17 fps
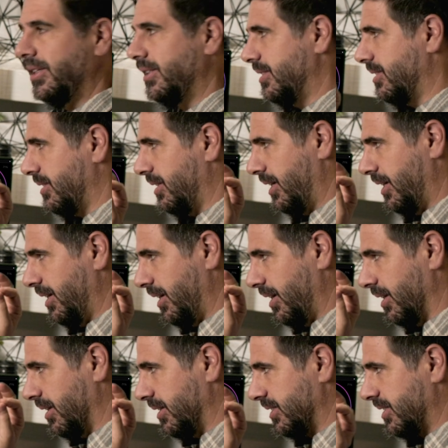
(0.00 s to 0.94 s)
is
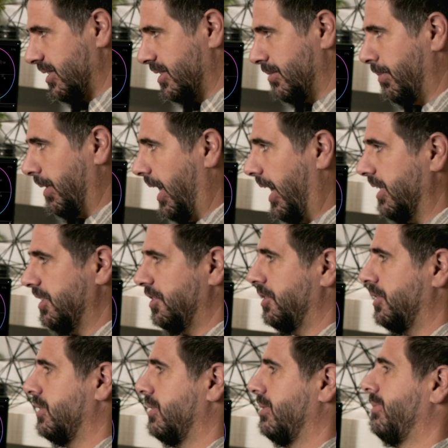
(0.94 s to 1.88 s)
in a
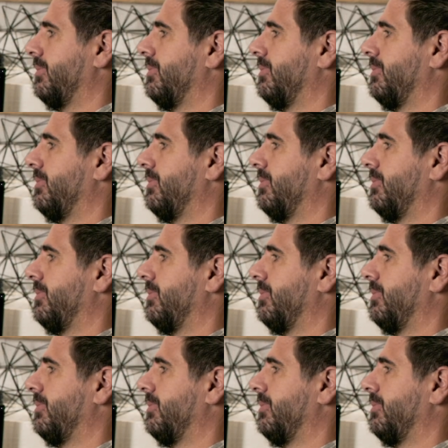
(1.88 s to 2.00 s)
splotch